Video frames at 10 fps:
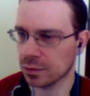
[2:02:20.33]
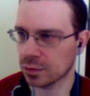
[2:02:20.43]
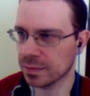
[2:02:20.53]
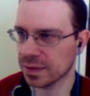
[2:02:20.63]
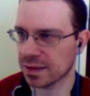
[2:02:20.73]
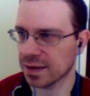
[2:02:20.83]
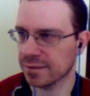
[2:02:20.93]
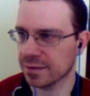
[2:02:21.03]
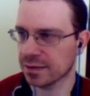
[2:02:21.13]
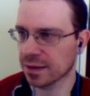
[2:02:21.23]
rook
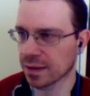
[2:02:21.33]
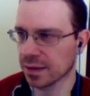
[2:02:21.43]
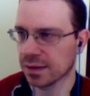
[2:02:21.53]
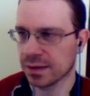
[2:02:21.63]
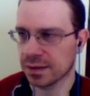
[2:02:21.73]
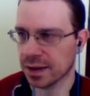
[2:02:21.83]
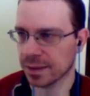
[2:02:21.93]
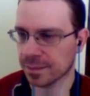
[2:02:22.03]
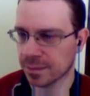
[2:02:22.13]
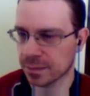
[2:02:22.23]
d7,
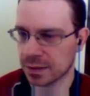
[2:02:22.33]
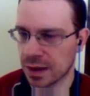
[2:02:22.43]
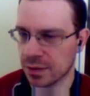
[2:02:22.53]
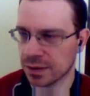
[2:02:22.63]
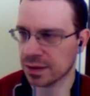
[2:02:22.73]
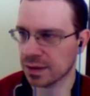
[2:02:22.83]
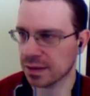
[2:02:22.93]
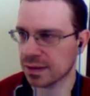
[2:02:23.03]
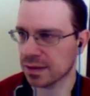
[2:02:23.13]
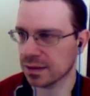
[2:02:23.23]
yeah, now
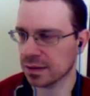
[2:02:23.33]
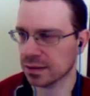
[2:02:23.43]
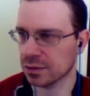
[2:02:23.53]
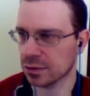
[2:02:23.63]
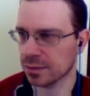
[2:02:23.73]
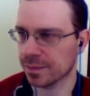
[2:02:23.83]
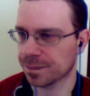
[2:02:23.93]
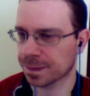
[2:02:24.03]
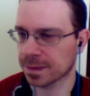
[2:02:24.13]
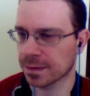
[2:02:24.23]
it is a draw.